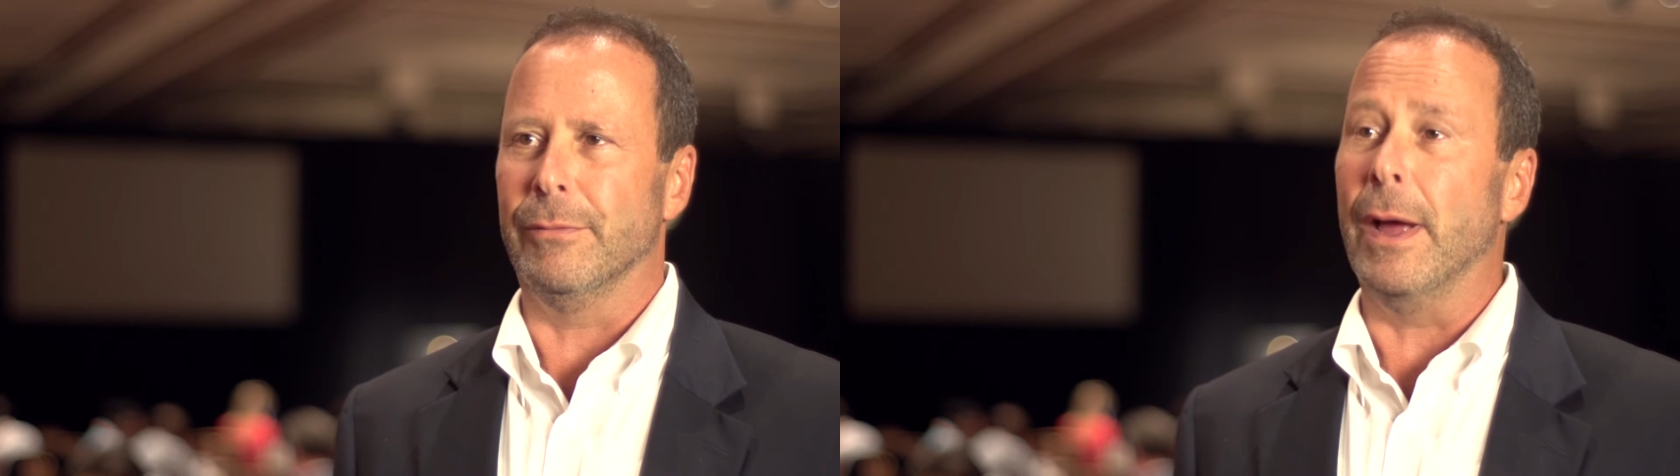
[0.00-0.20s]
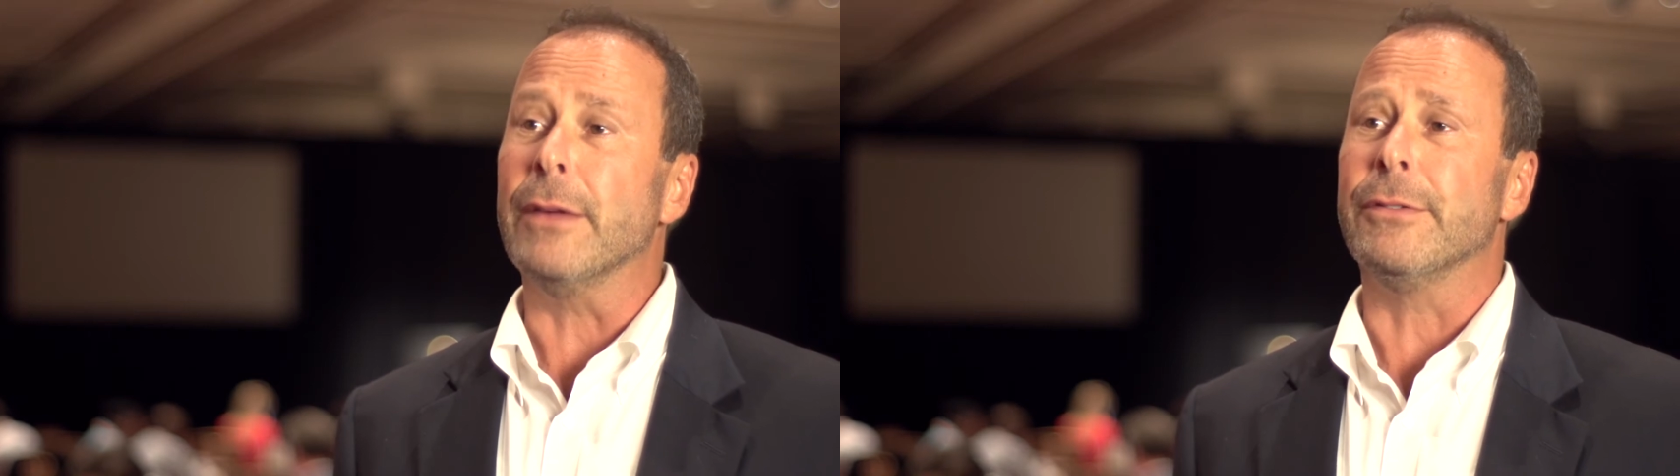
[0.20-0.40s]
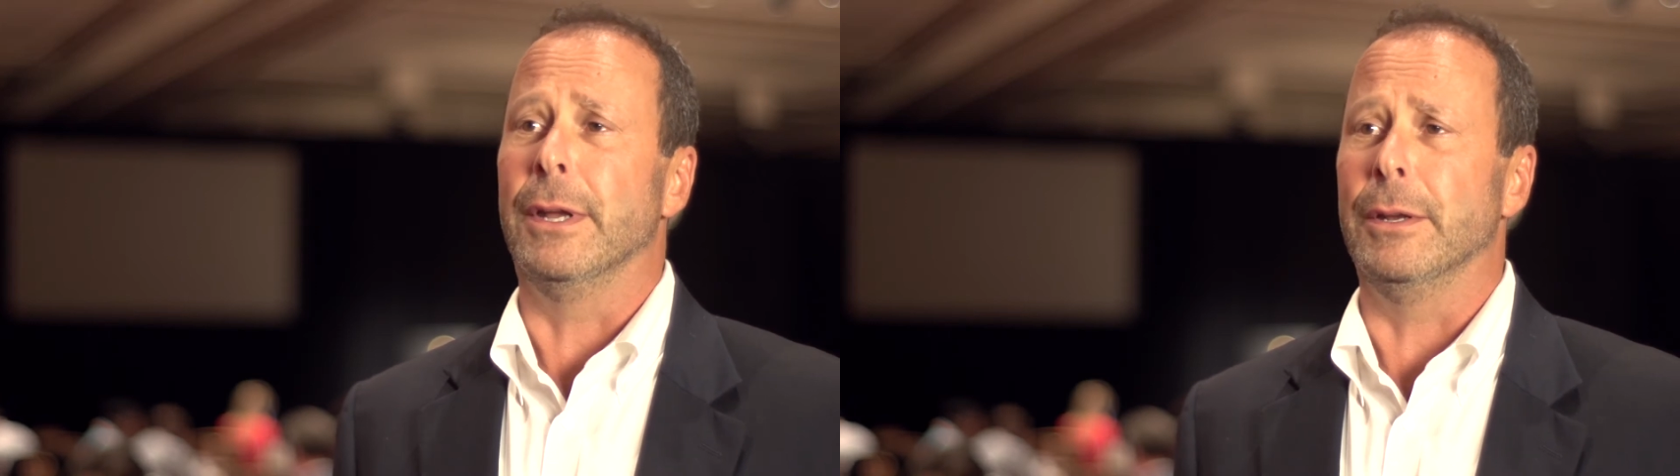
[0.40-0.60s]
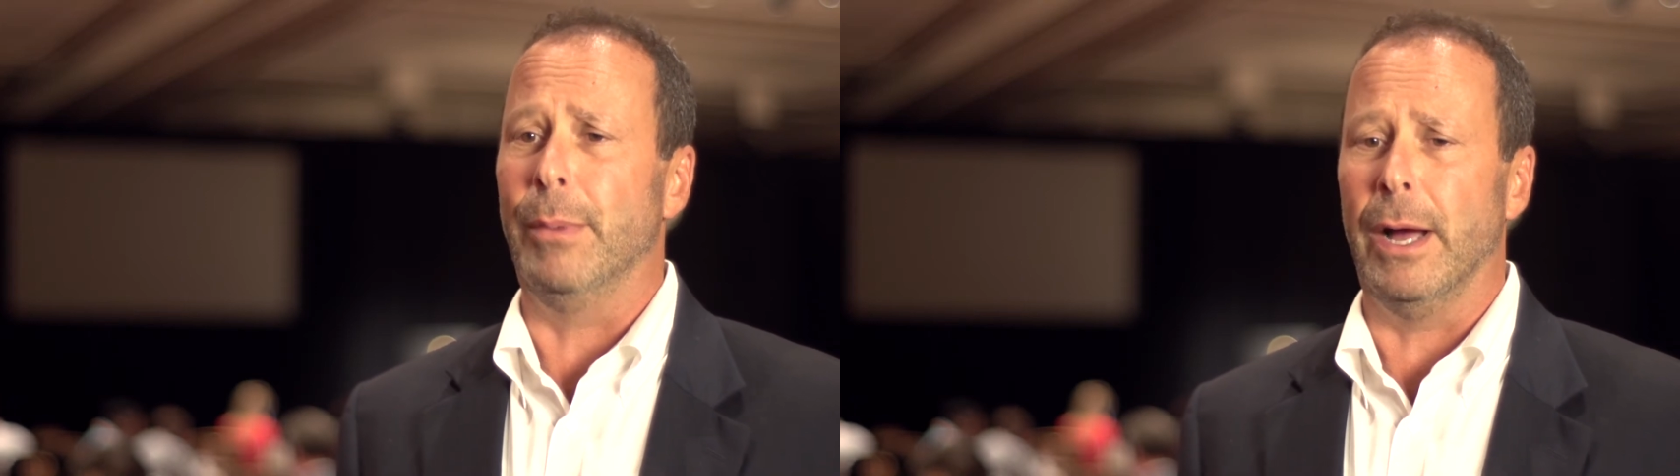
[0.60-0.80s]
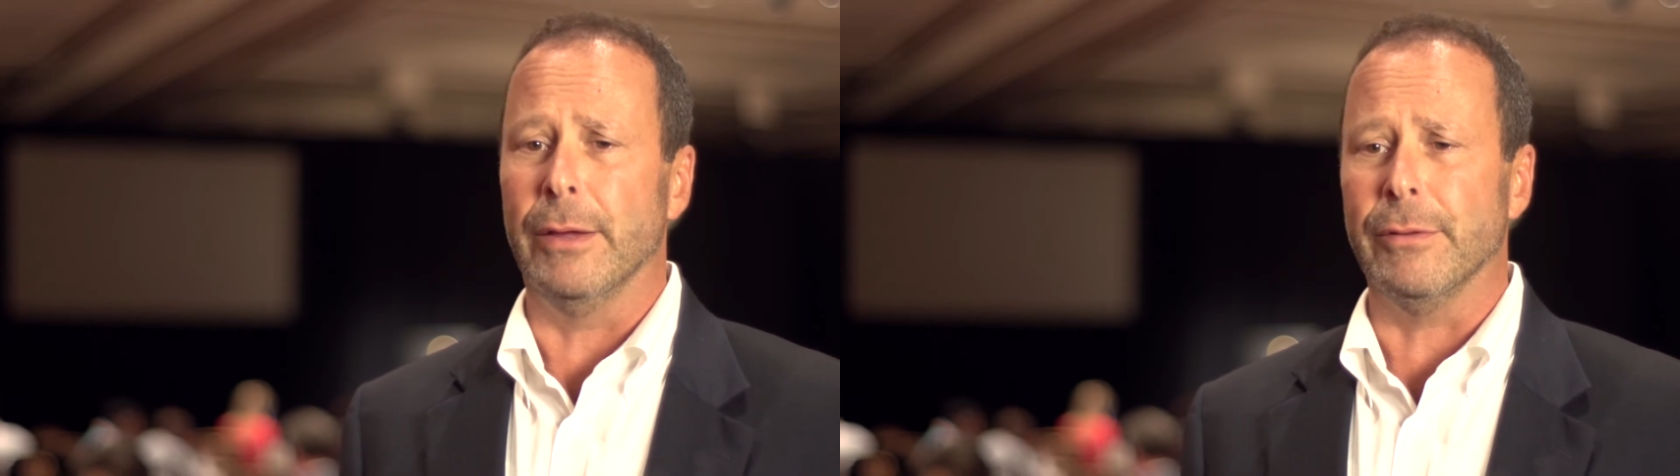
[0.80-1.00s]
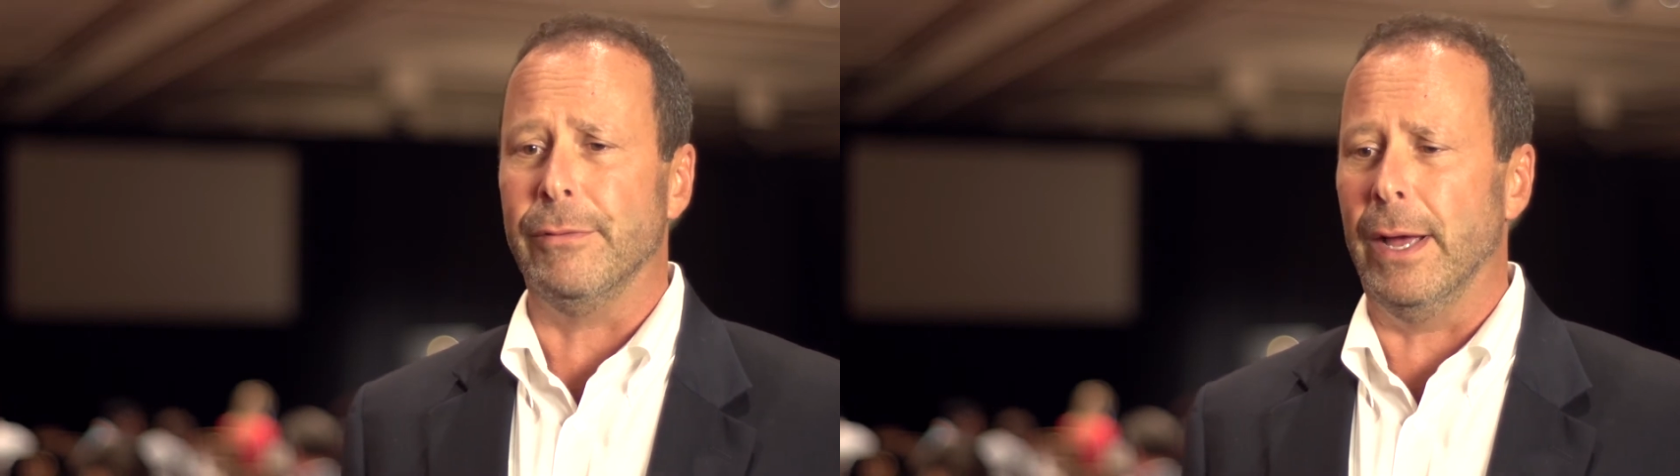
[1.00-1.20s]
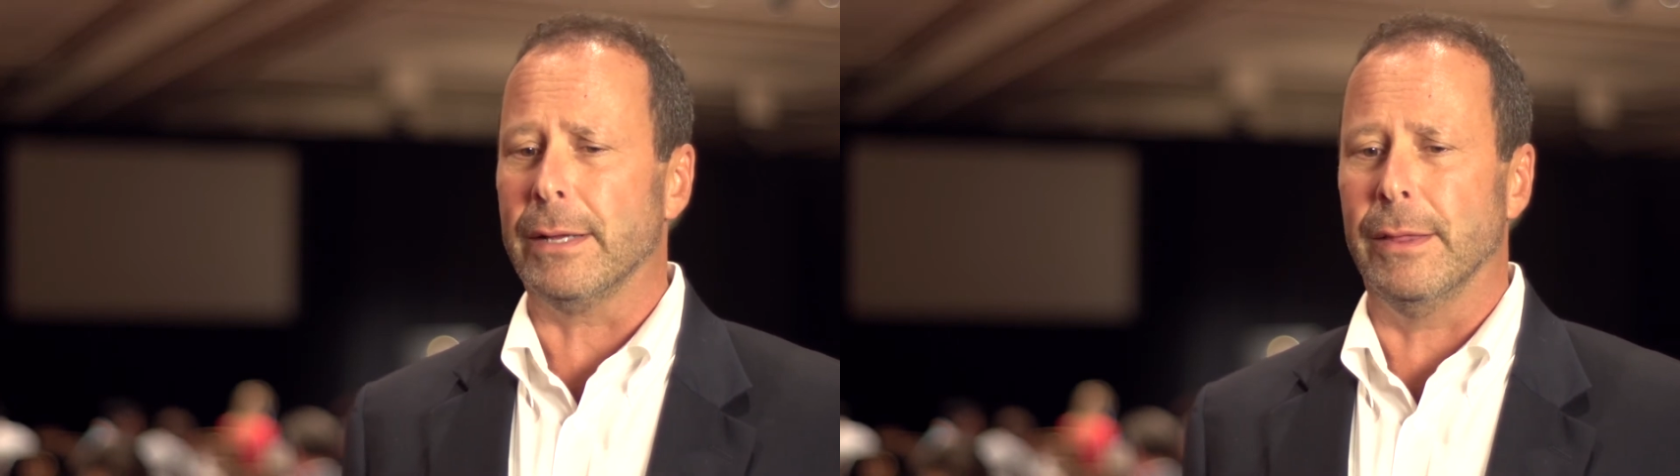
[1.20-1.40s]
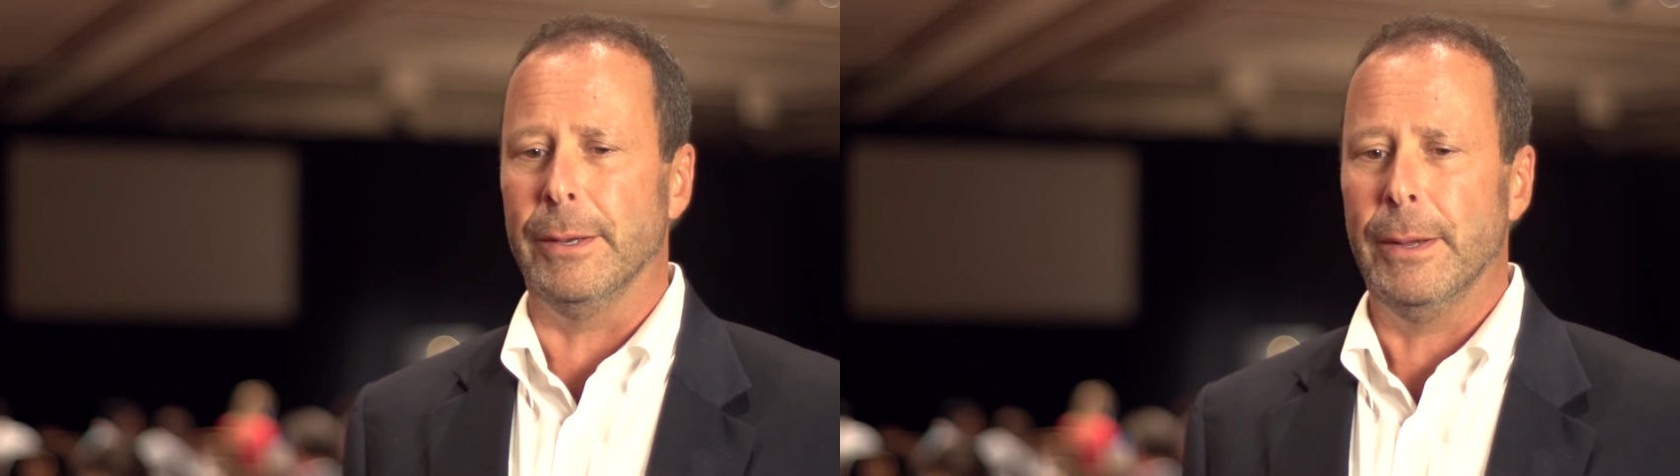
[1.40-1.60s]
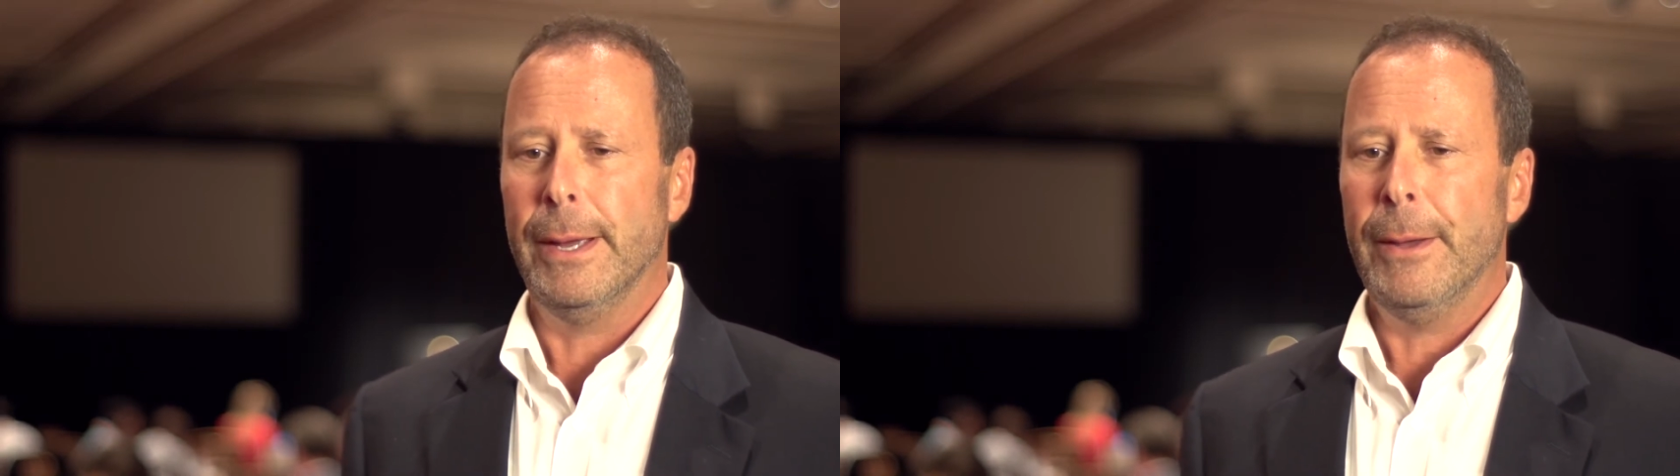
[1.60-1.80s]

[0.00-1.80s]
fascinated by is the fact that